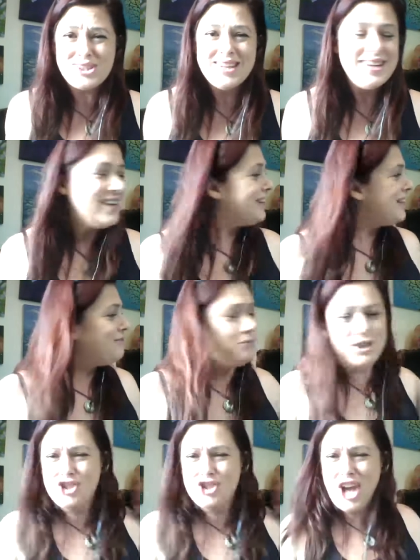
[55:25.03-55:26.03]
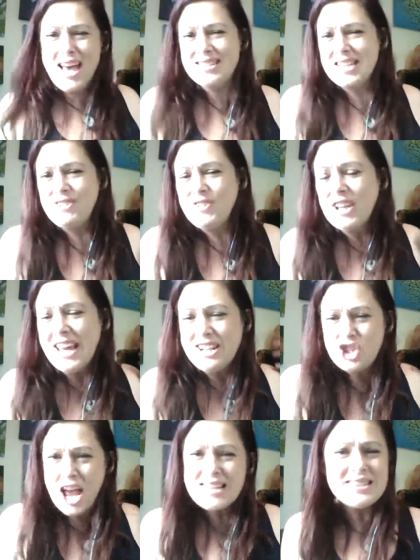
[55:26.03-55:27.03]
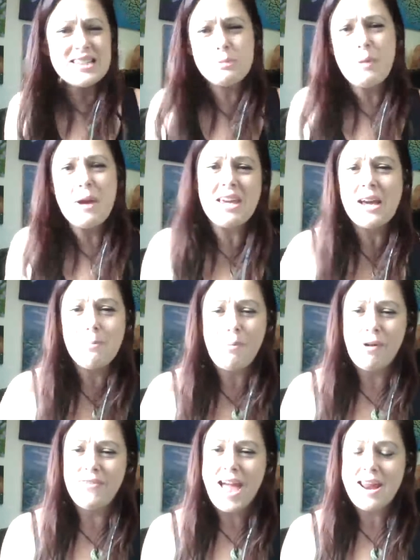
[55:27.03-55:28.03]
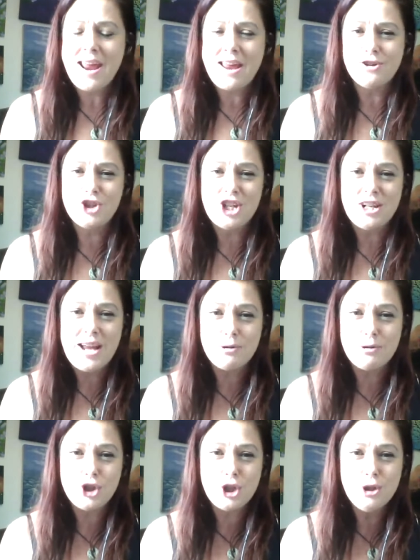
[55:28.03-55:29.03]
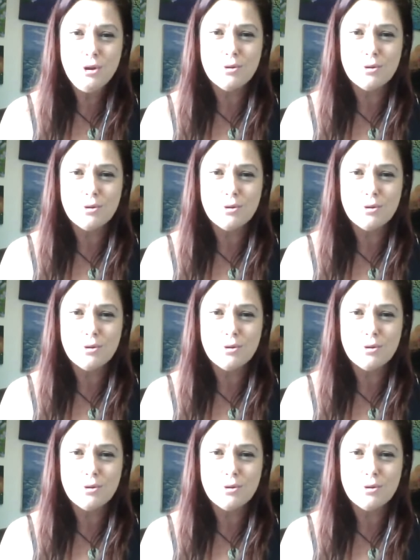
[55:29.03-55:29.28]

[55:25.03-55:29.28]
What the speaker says: Even with Jess, I feel like Jess is picking up on that energy now too.